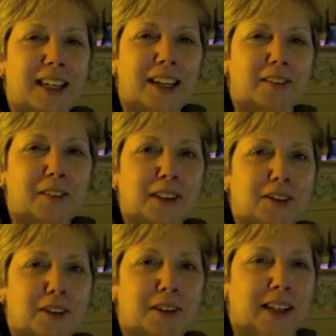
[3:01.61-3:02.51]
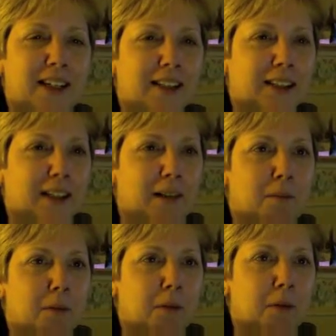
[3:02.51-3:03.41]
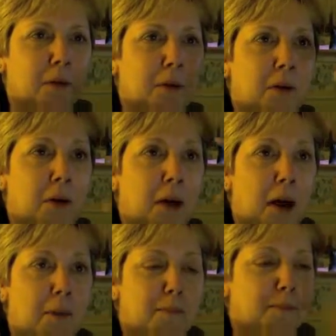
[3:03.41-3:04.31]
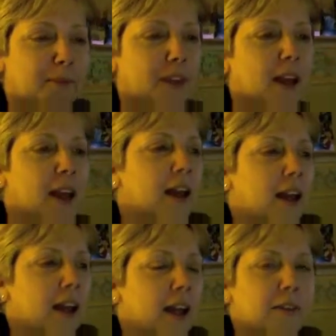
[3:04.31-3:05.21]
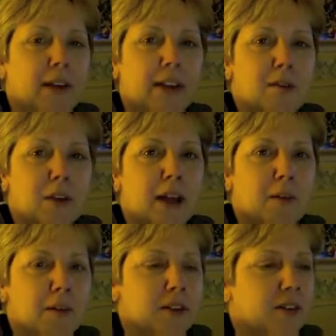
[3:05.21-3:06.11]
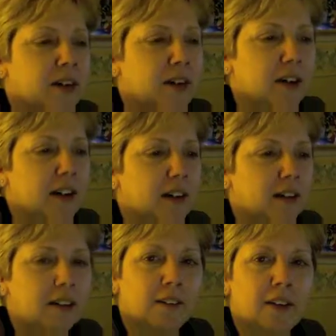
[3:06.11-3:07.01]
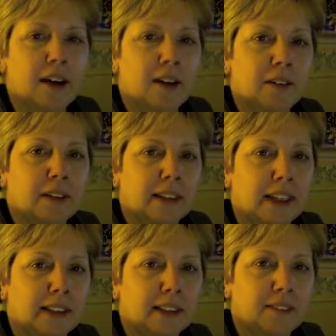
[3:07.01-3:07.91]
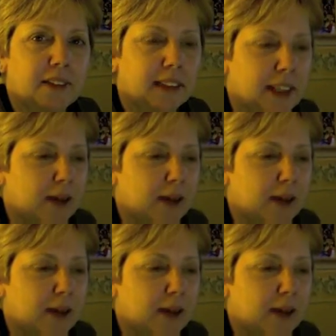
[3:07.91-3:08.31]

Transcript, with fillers: you get that noise from here and it's just like, Bleh. anyway, that's what that was if you heard it. I don't know how sensitive this